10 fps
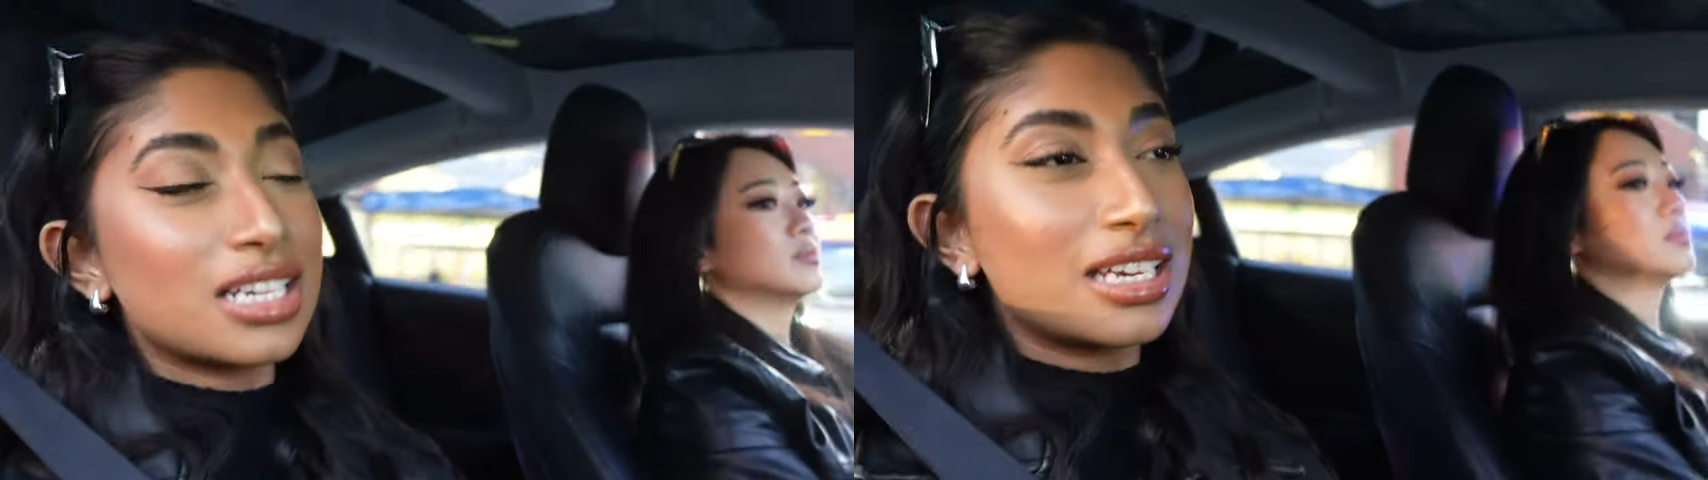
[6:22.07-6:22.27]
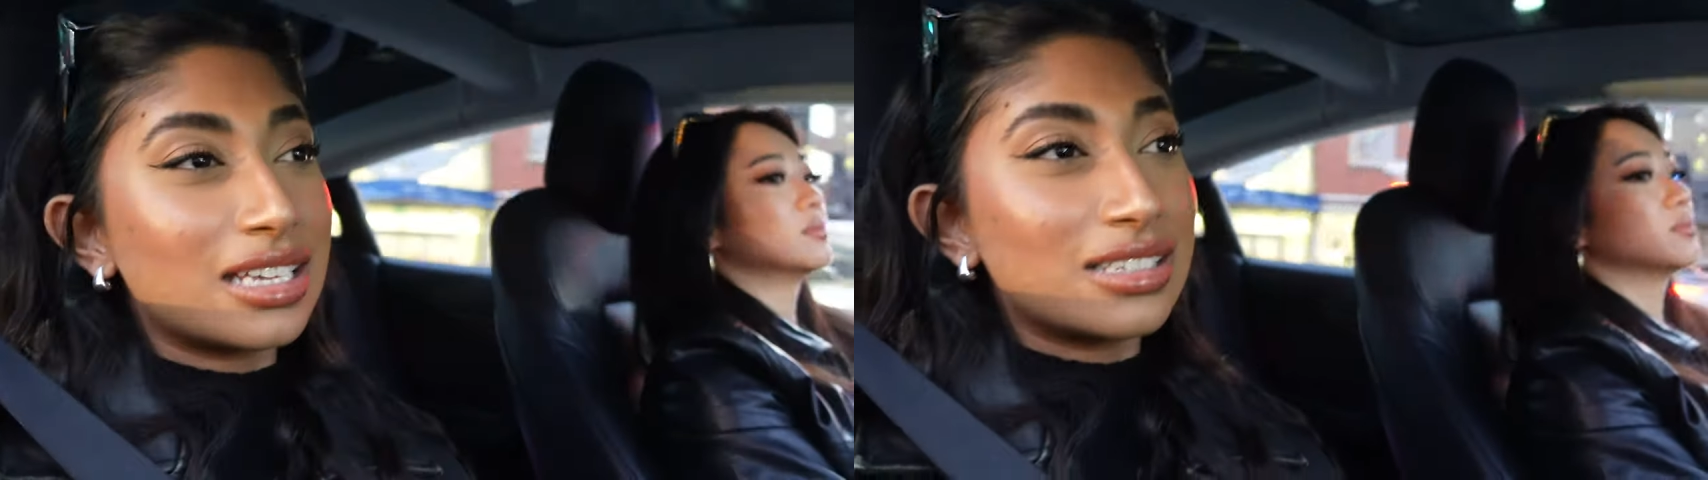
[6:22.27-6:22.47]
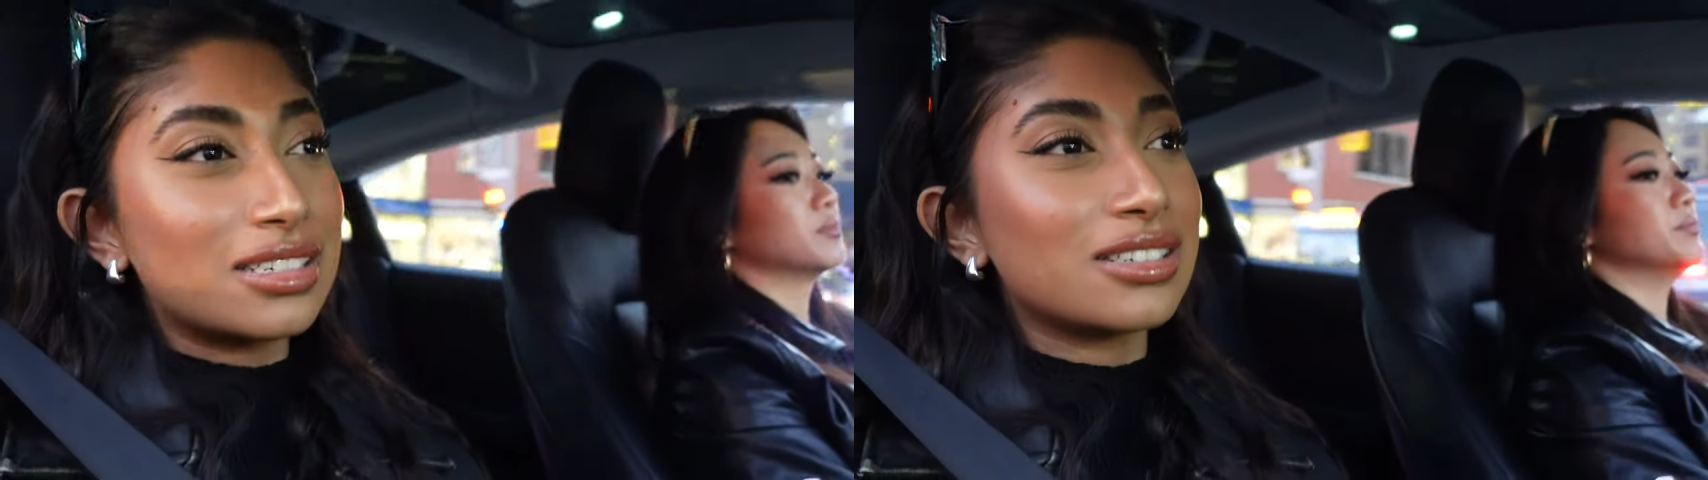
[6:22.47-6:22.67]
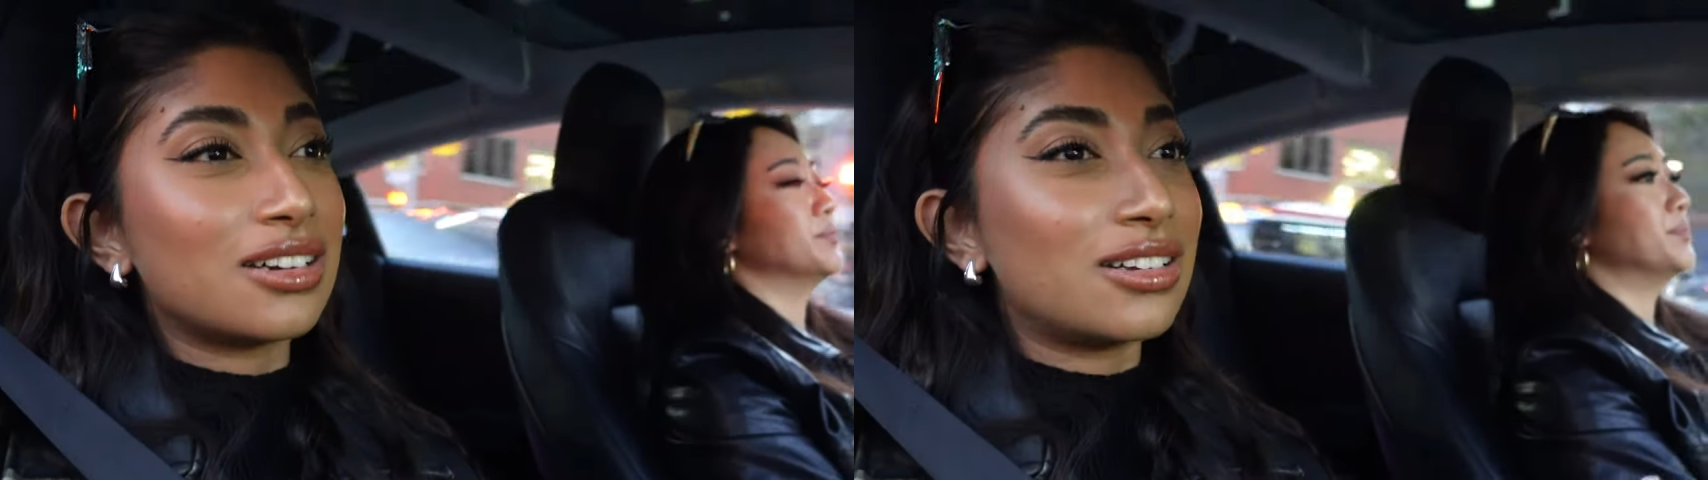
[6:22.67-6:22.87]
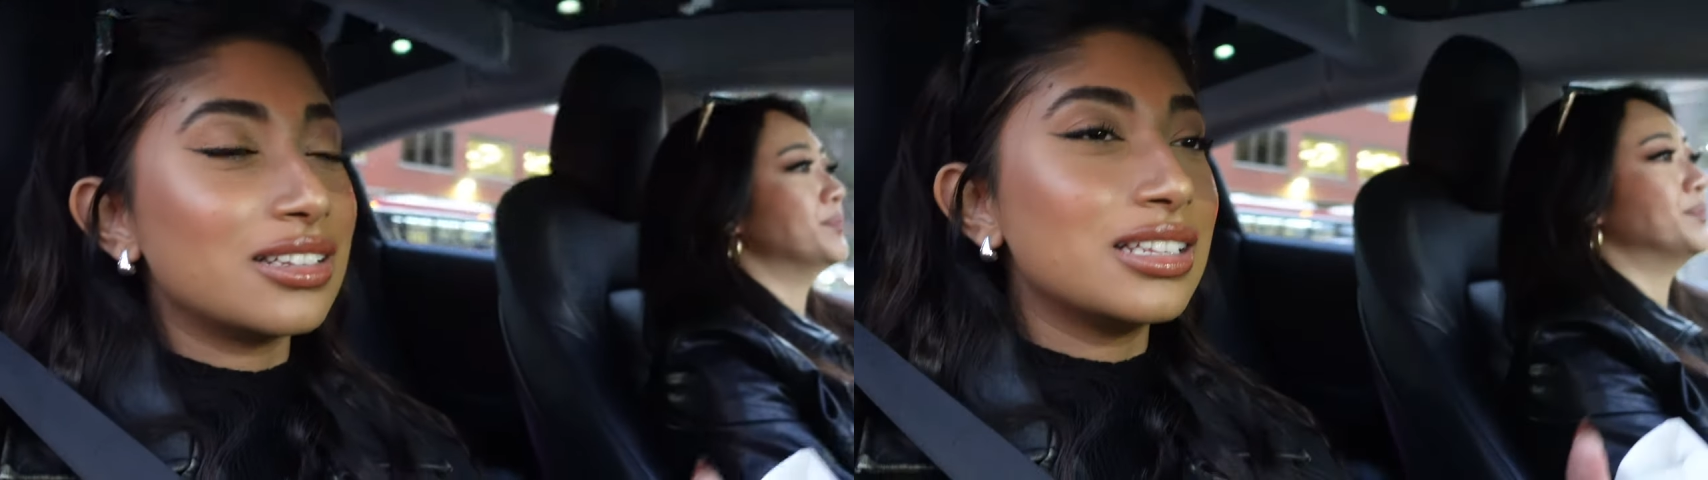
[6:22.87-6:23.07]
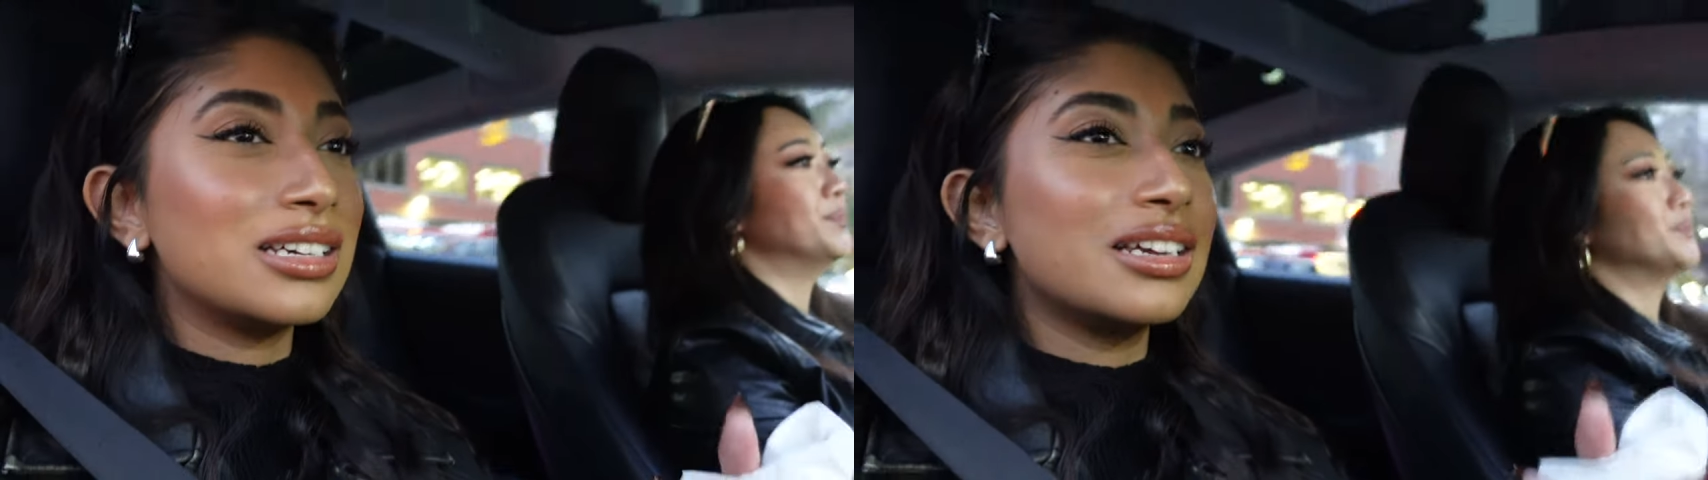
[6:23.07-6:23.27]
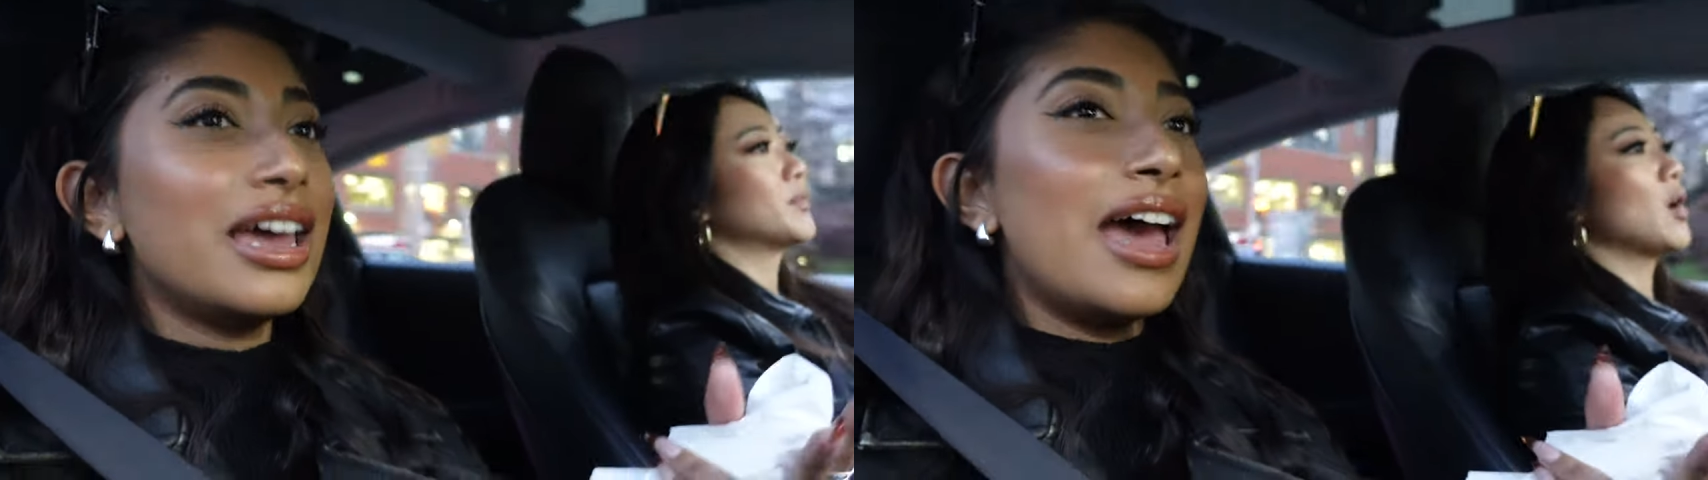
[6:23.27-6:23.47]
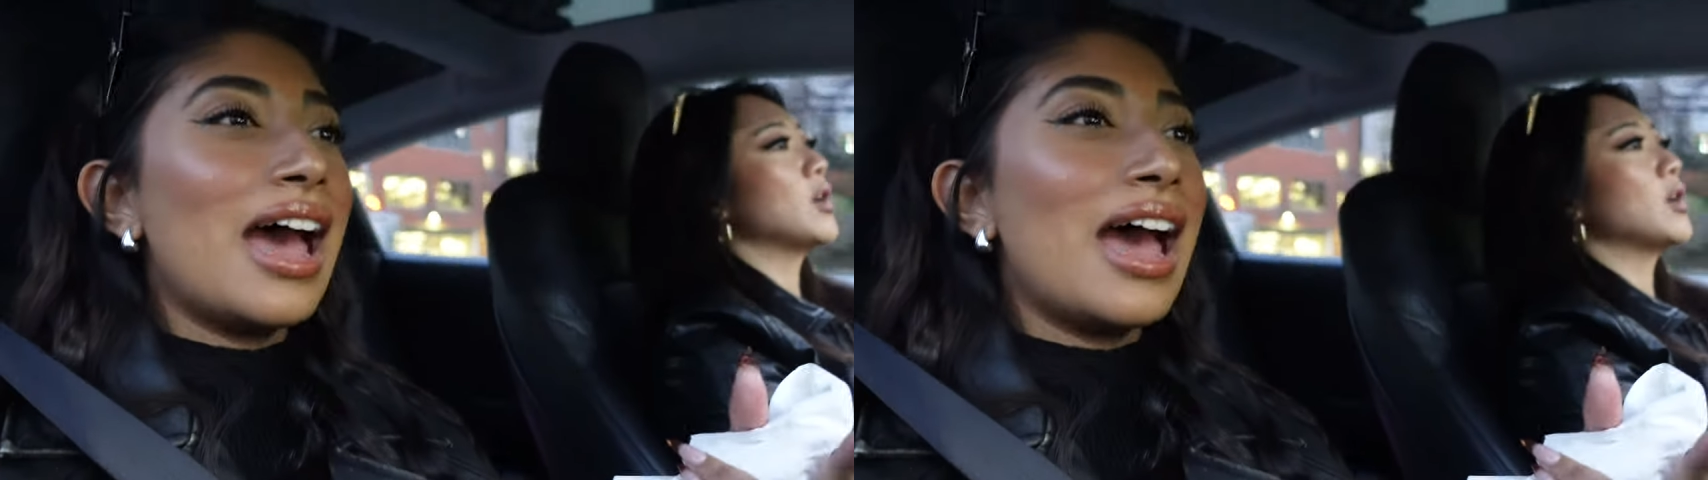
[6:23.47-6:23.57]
together, all the,